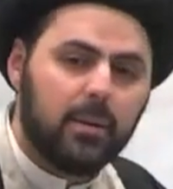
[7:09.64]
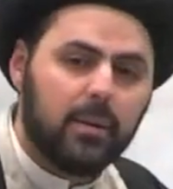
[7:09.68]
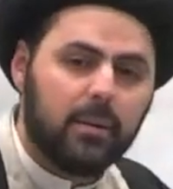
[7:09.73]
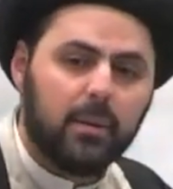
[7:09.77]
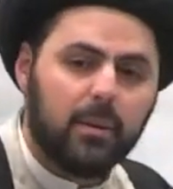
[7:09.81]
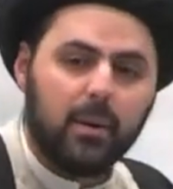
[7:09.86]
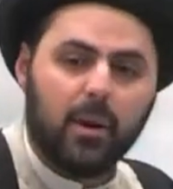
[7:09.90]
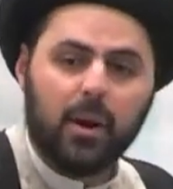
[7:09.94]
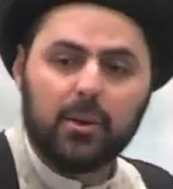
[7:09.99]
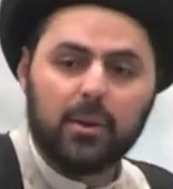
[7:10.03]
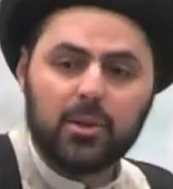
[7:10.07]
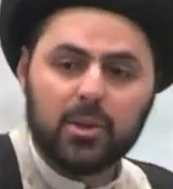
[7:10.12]

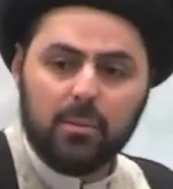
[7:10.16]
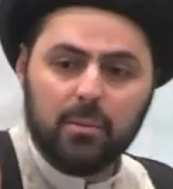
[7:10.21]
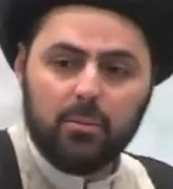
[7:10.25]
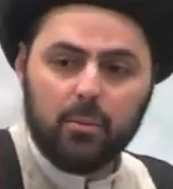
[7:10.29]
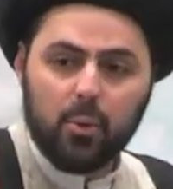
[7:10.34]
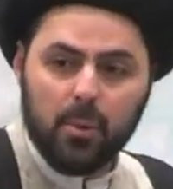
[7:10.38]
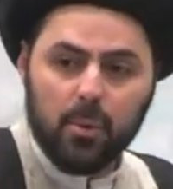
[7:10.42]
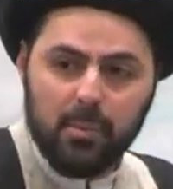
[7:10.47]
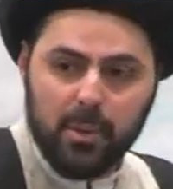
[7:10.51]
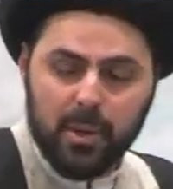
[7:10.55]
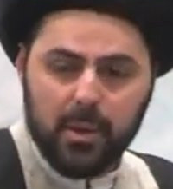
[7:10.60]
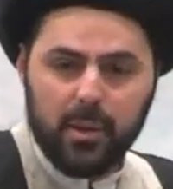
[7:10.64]
There are some
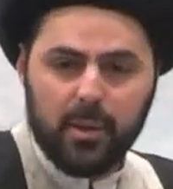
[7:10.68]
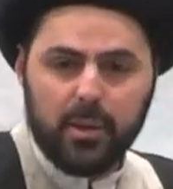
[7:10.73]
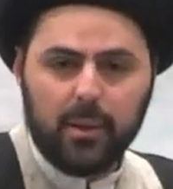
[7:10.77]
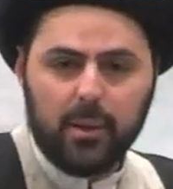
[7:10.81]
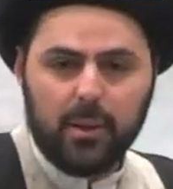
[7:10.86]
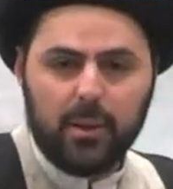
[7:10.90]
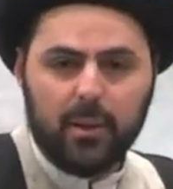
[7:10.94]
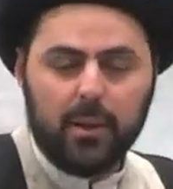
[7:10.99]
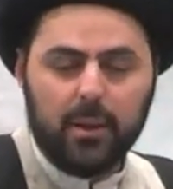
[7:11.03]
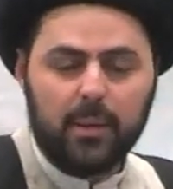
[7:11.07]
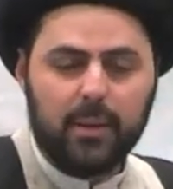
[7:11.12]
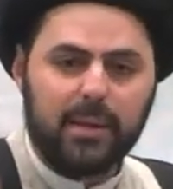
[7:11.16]
women
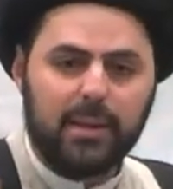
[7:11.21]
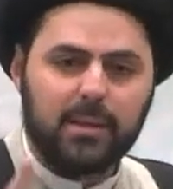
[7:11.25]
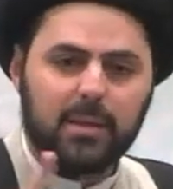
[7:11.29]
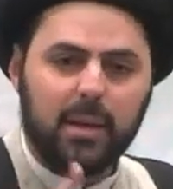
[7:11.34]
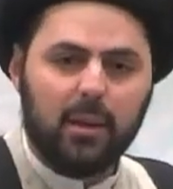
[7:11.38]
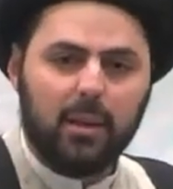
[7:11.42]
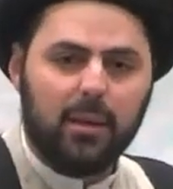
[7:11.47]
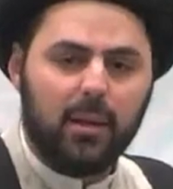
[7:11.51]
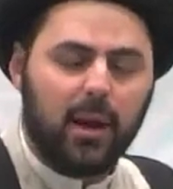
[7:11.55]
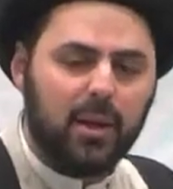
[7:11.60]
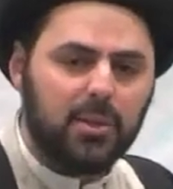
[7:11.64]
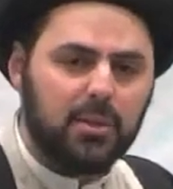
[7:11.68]
that tell
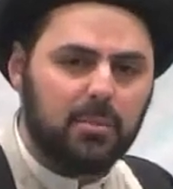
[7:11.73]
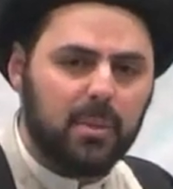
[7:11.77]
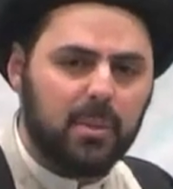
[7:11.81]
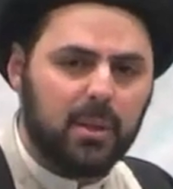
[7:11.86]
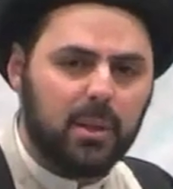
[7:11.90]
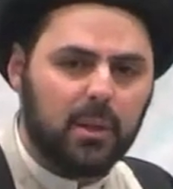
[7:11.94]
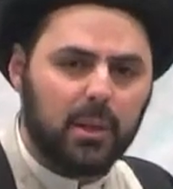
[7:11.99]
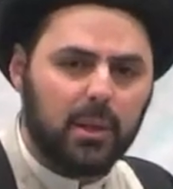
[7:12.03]
the husband,